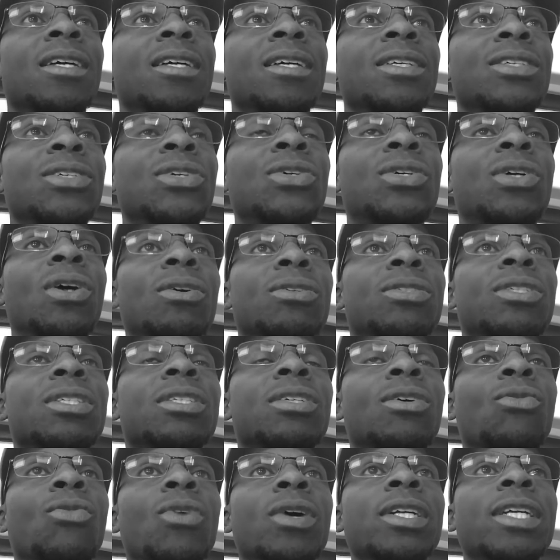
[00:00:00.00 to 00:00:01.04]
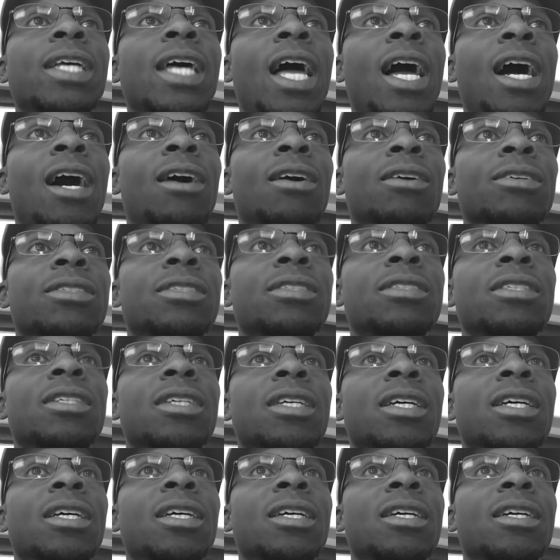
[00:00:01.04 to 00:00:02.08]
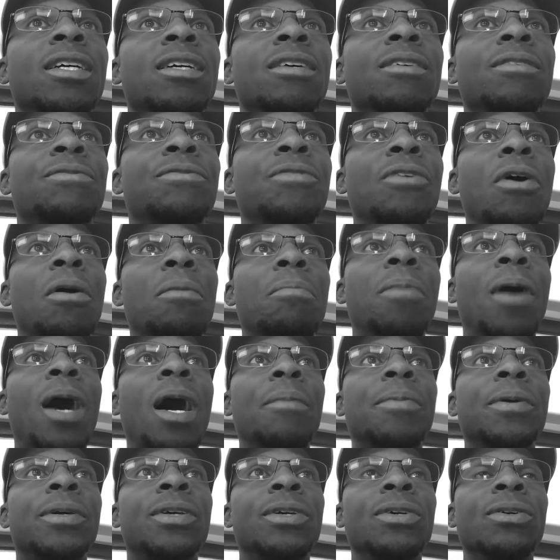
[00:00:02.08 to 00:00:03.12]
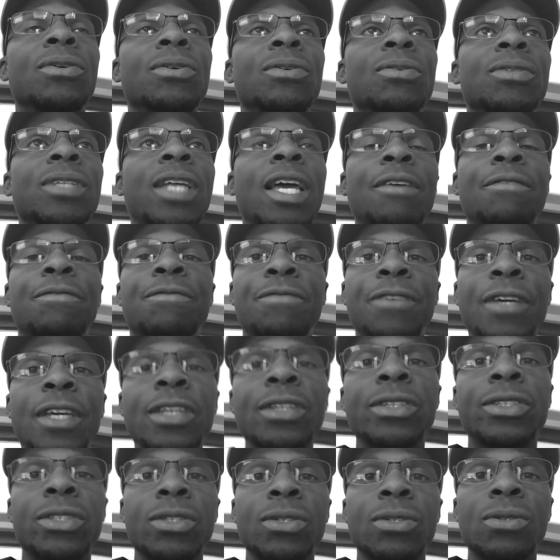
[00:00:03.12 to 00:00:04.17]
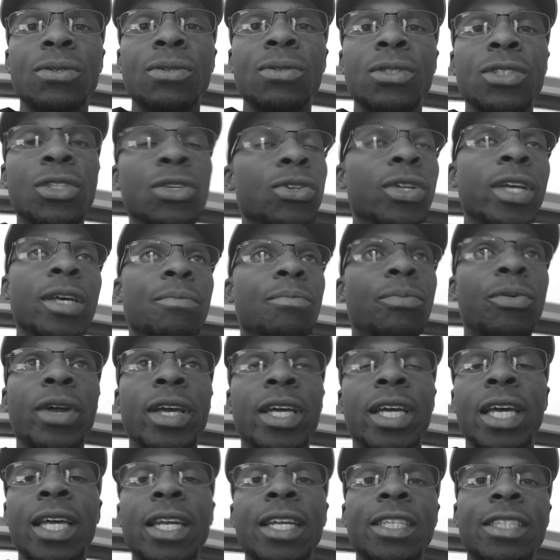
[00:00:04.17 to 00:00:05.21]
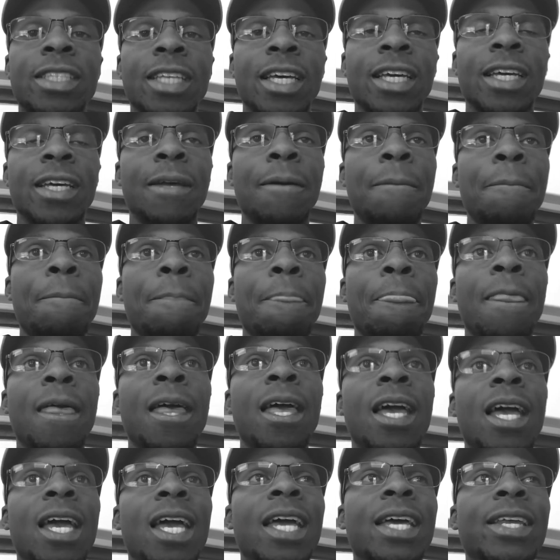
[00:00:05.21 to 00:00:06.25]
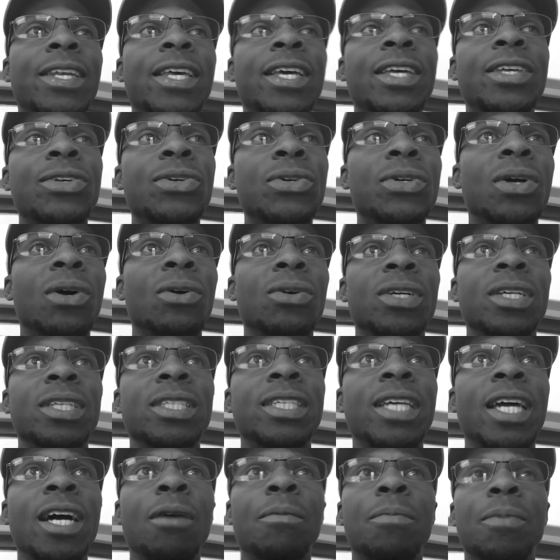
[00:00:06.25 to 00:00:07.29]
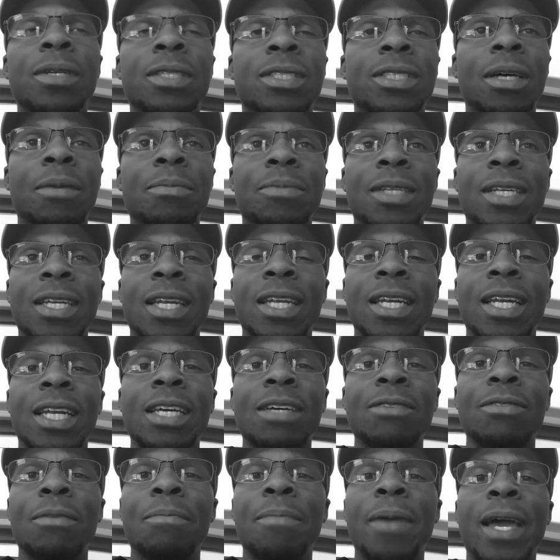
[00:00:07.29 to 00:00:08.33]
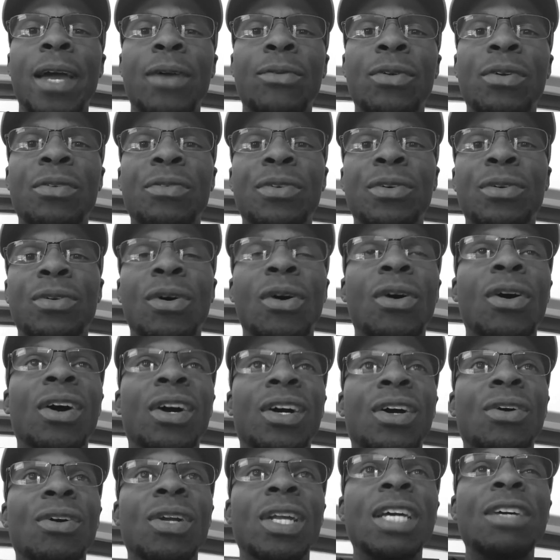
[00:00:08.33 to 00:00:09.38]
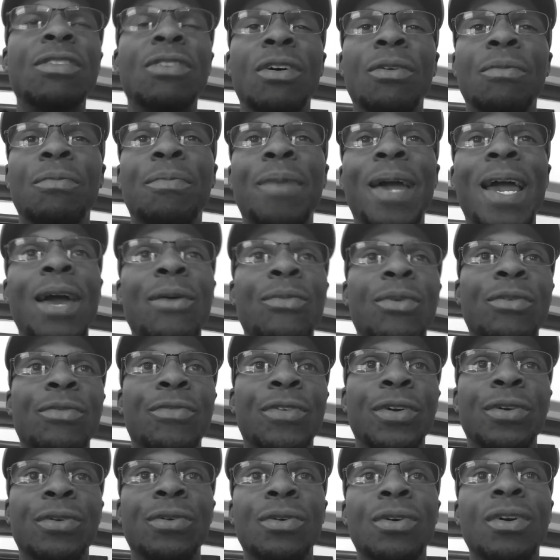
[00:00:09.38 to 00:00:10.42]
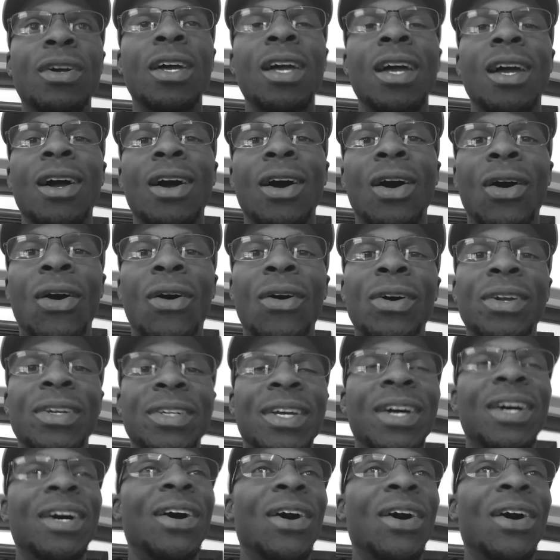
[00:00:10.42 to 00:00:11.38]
you go to someone's house for a barbecue, they feed you, you didn't bring anything, and then you go to Yelp or something and leave a bad review, or go leave a bad review on